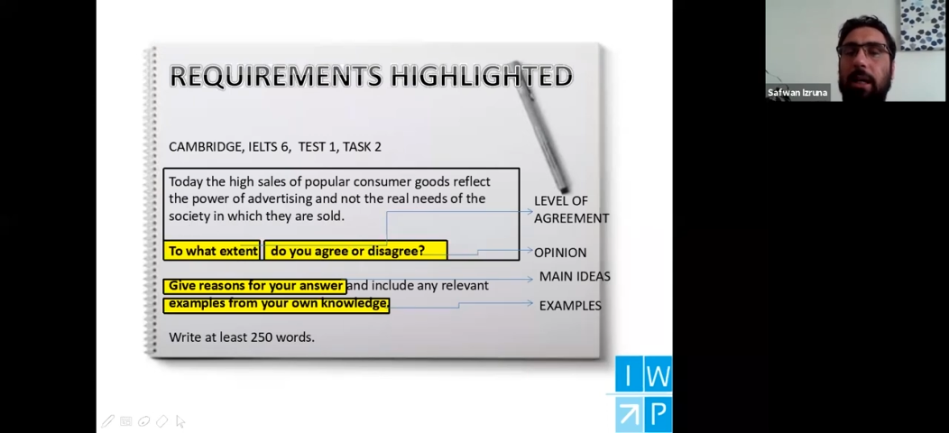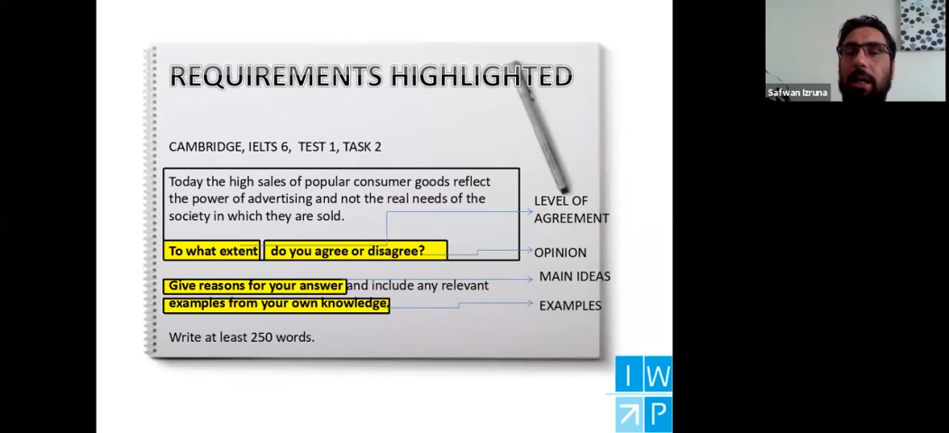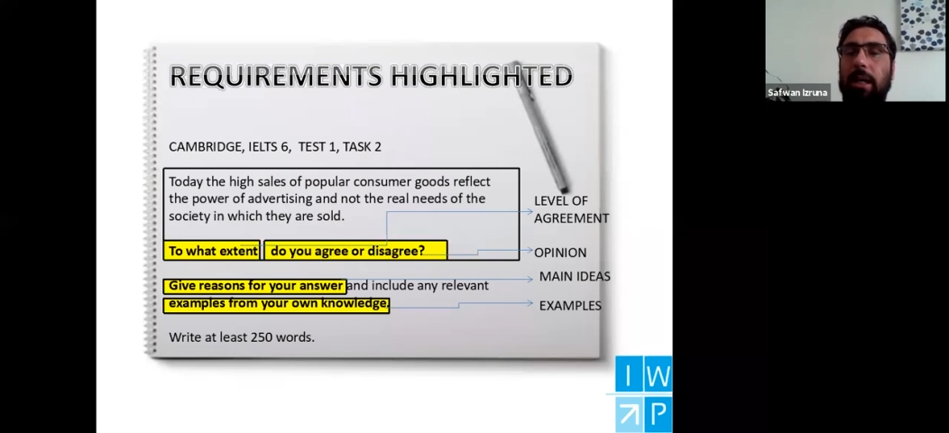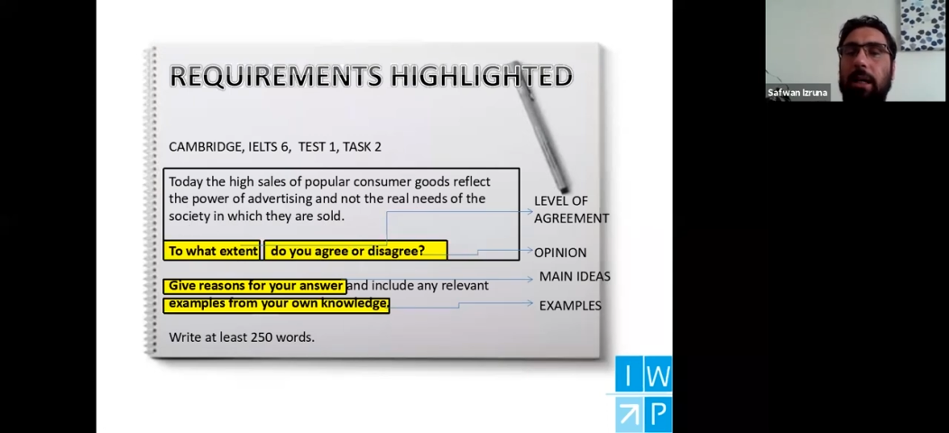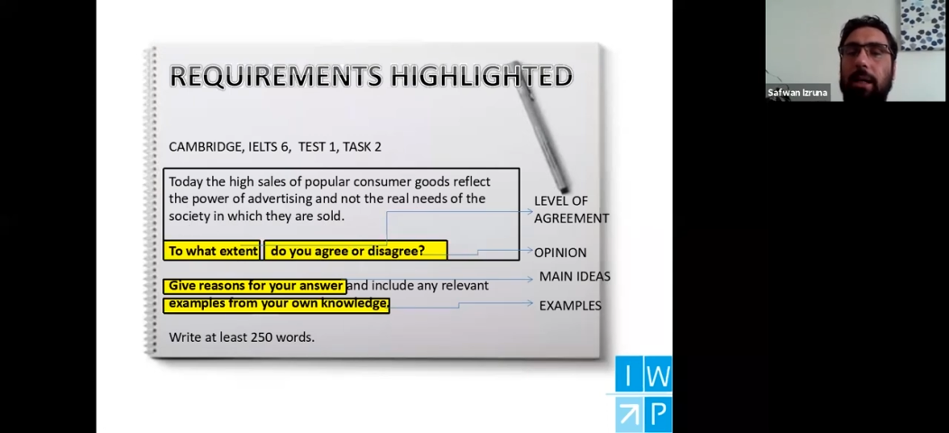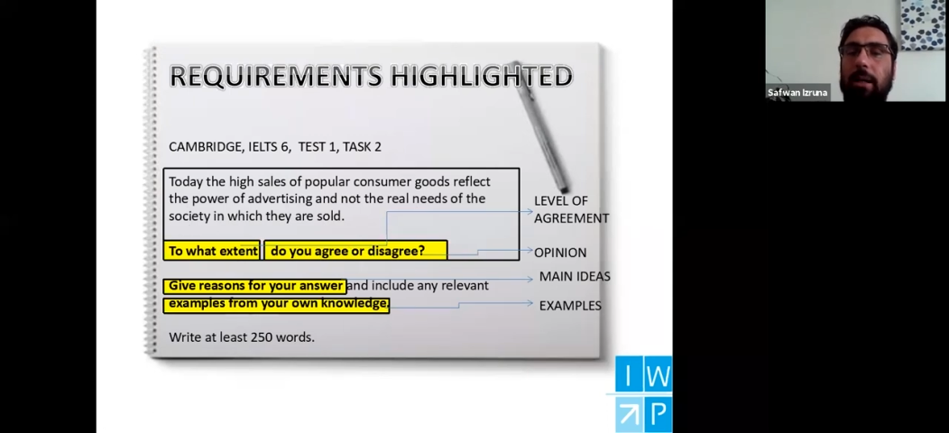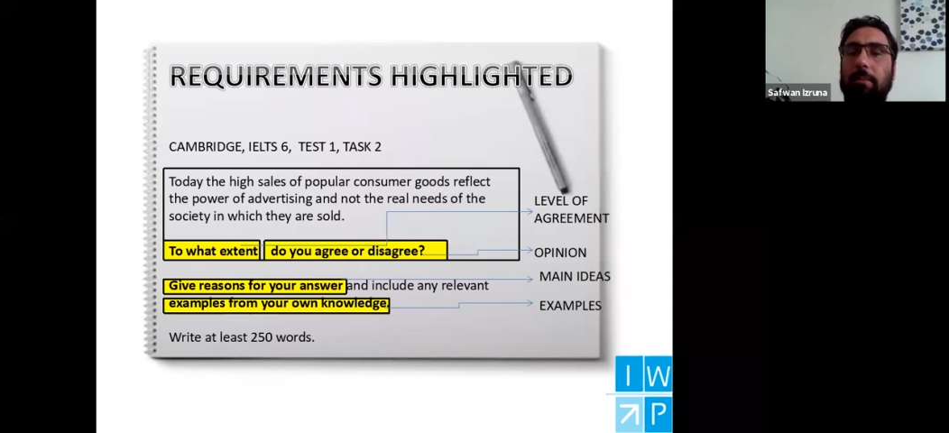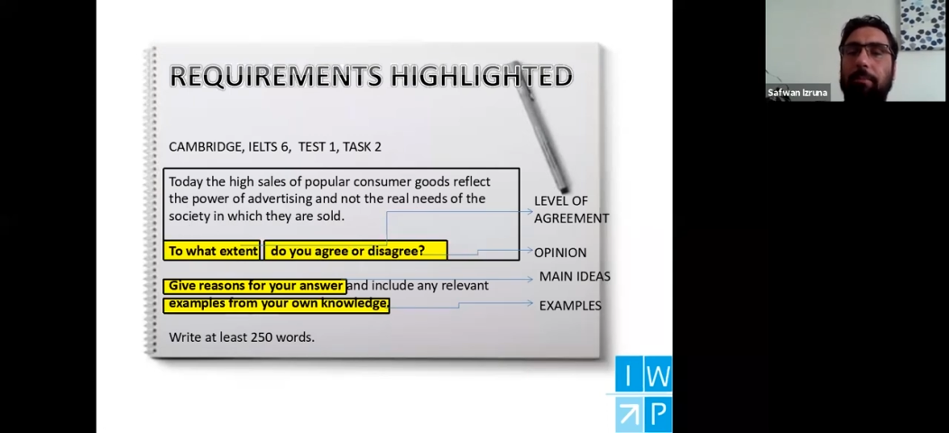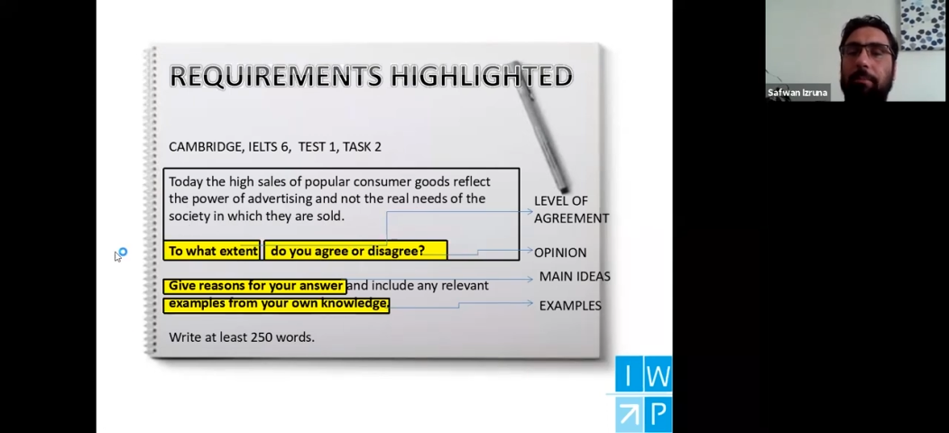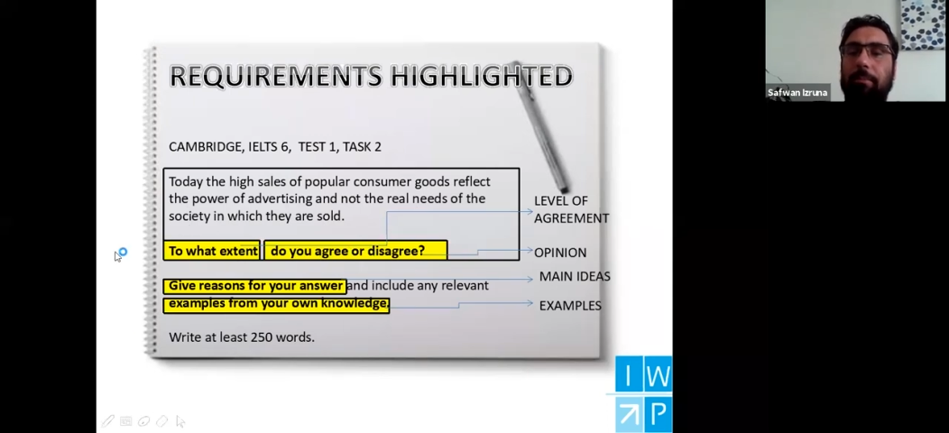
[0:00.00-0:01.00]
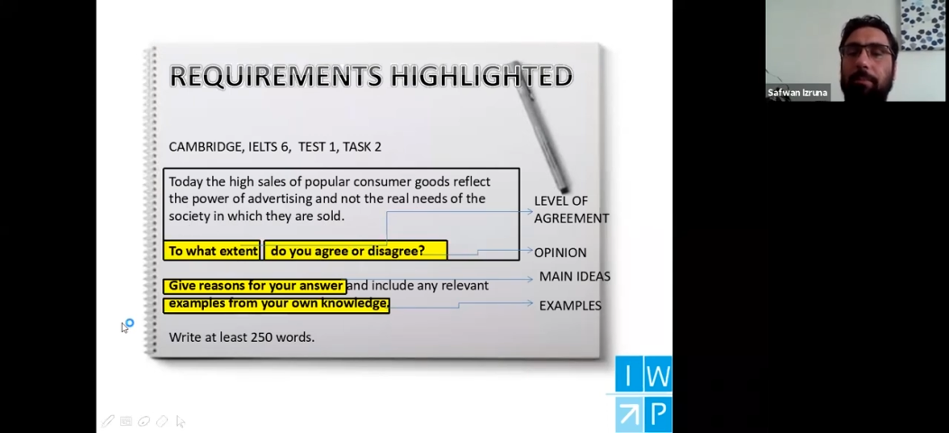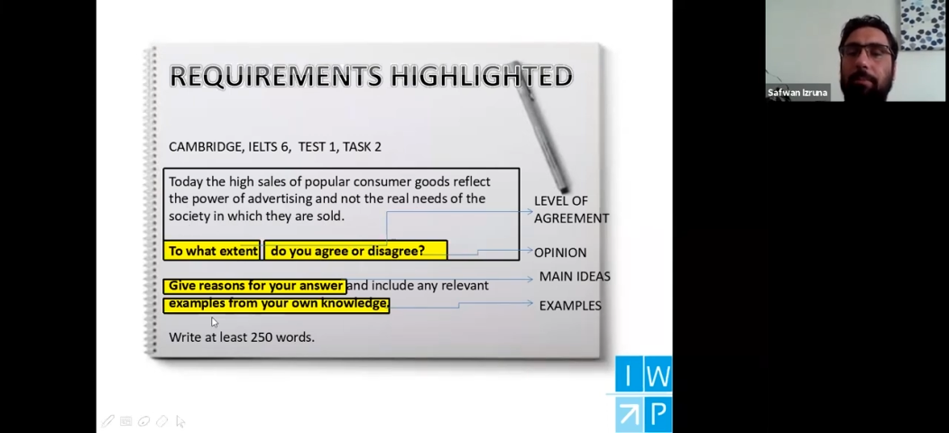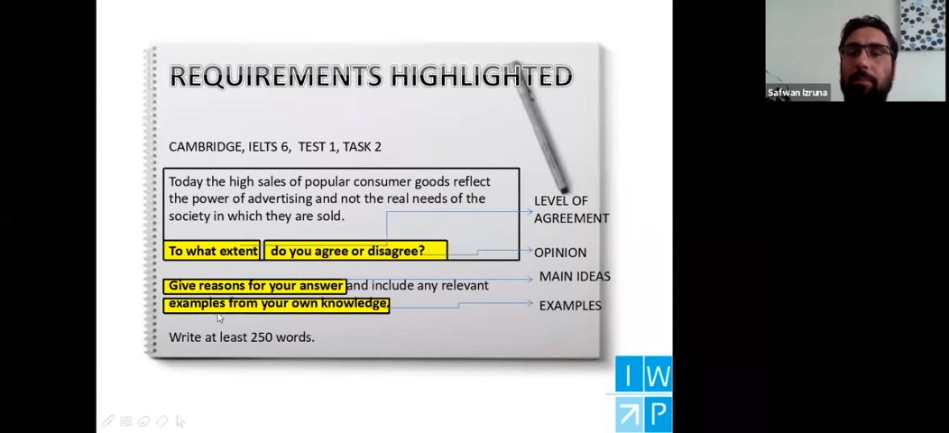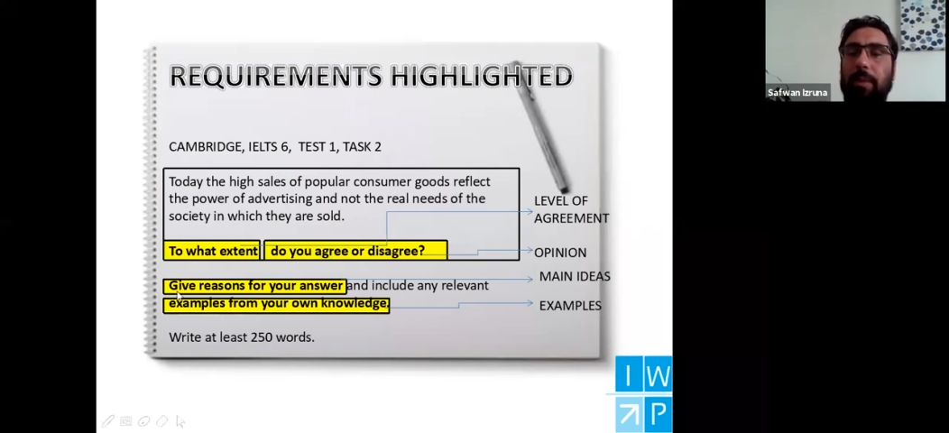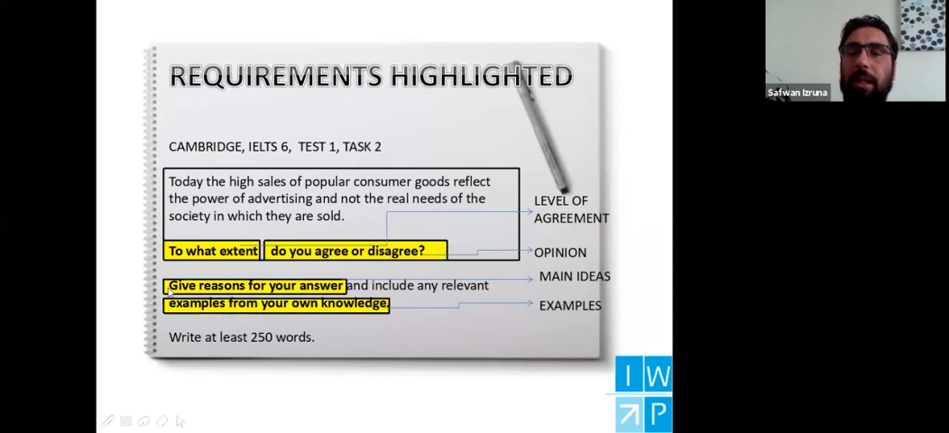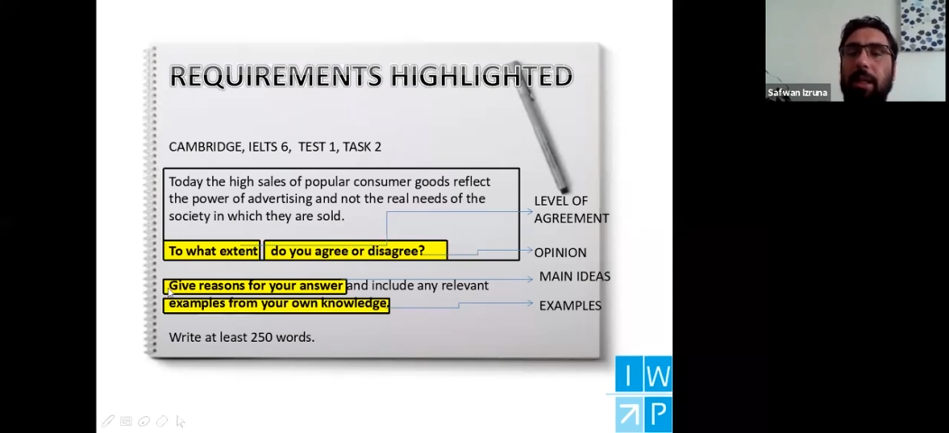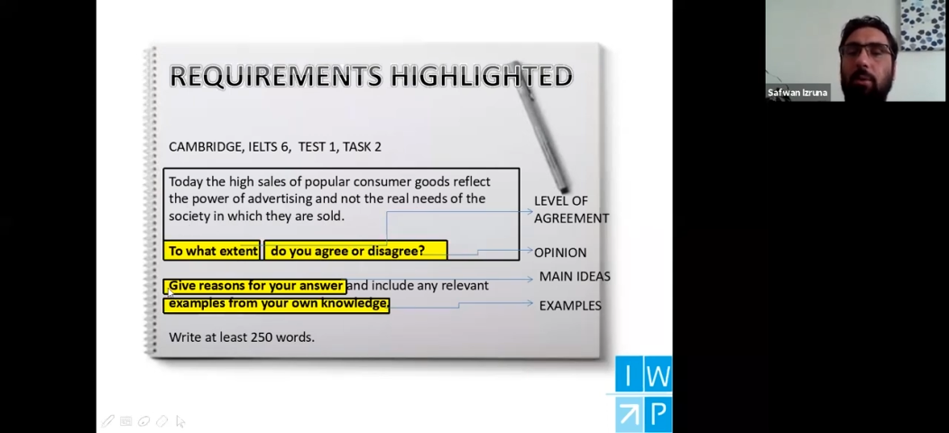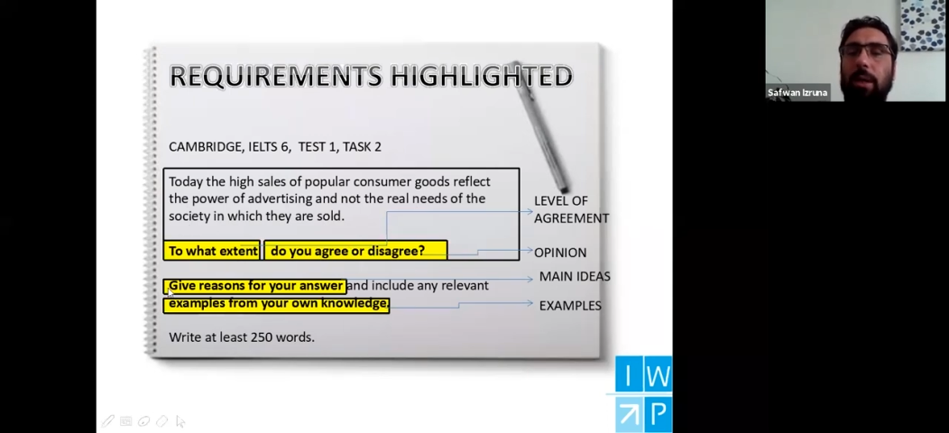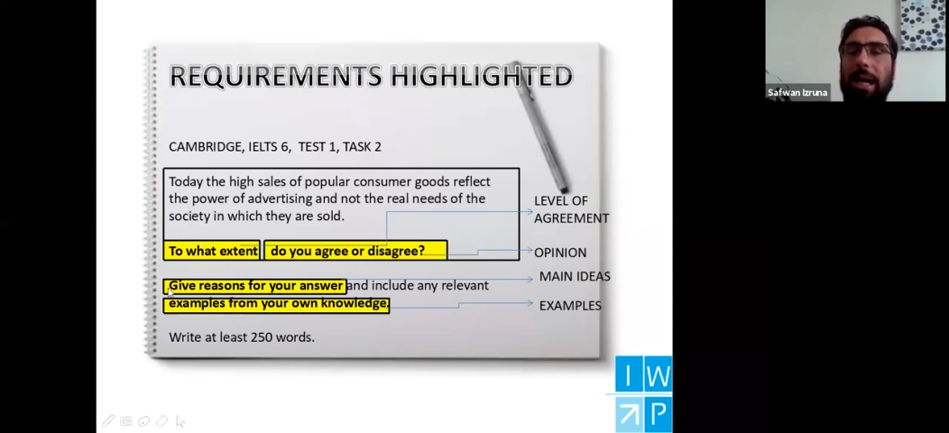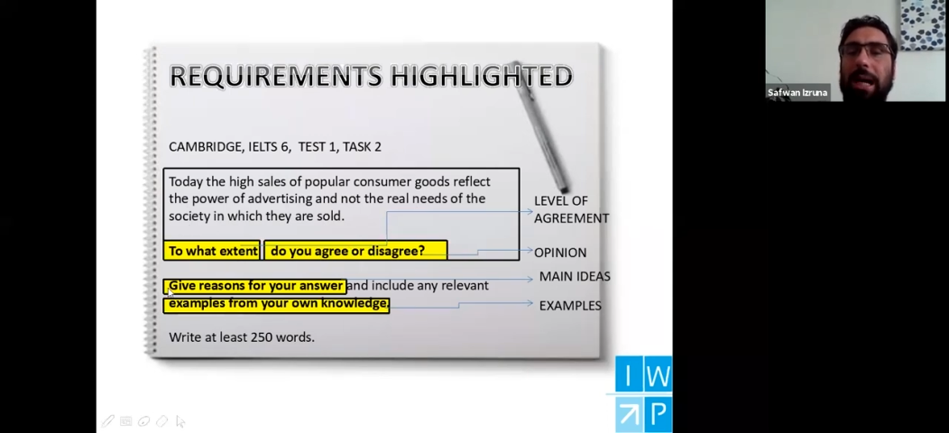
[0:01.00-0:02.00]
Here
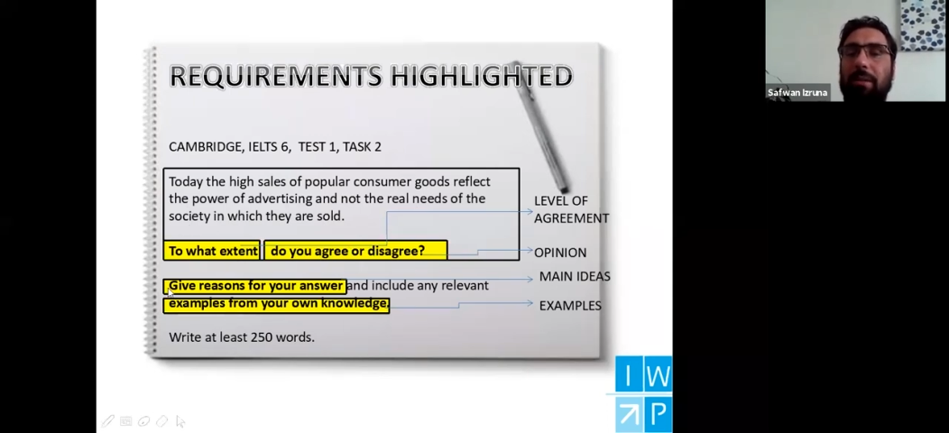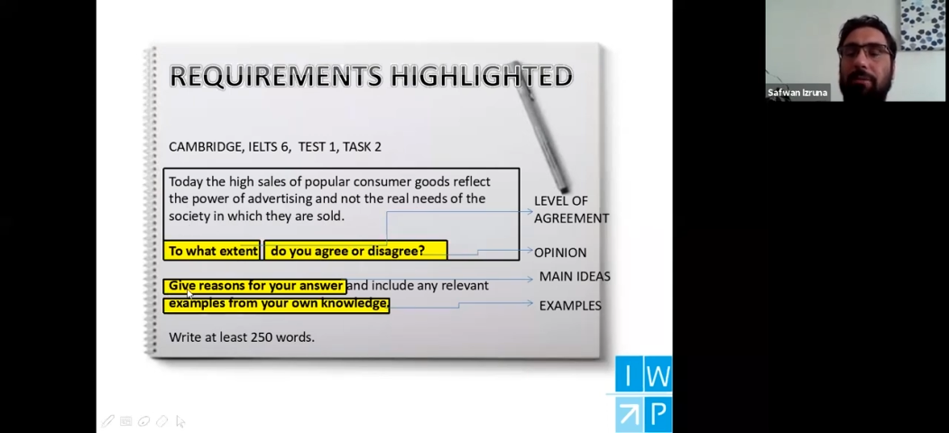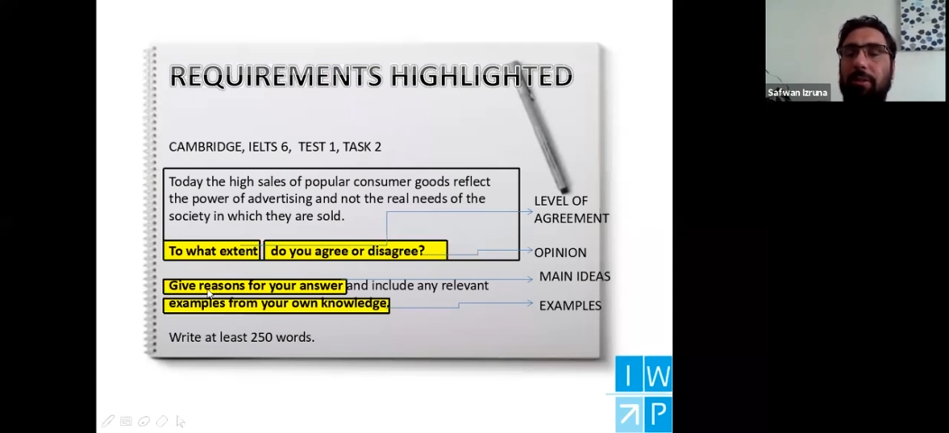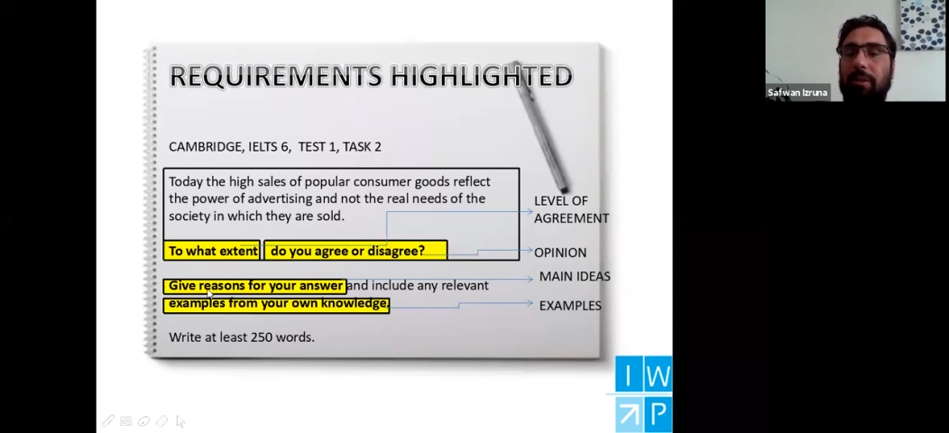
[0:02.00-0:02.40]
we have